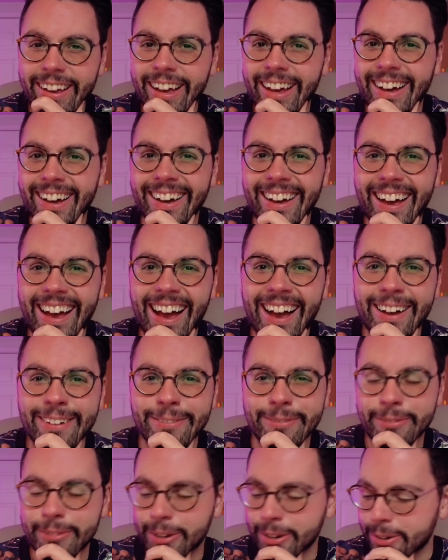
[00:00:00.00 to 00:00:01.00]

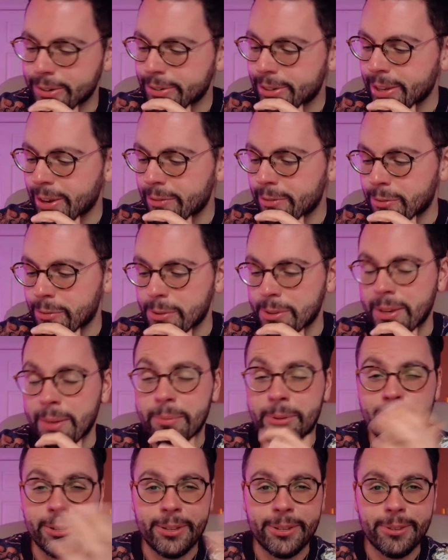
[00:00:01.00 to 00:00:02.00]
have good cell phone reception.